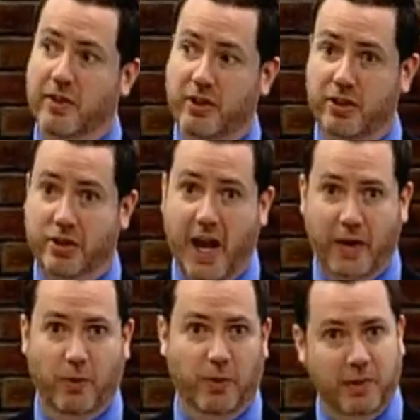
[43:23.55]
the
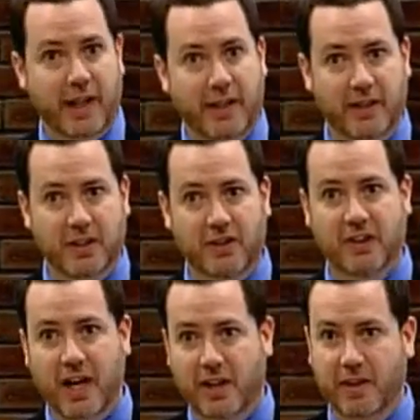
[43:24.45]
genetic relatedness
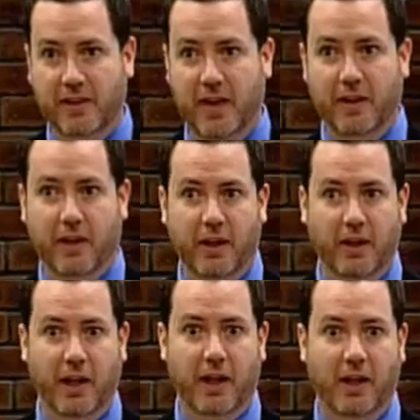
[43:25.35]
data that
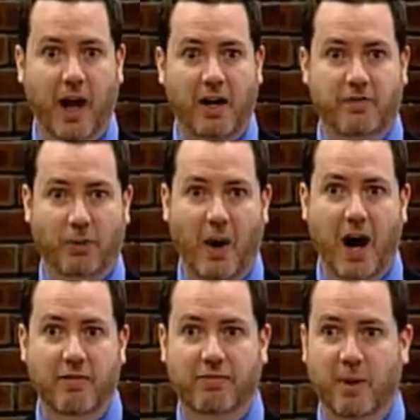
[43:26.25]
uh, I've
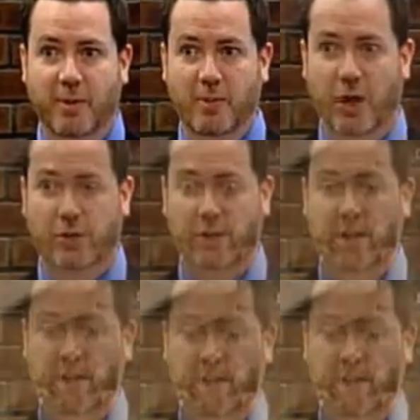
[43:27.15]
derived from the Moche.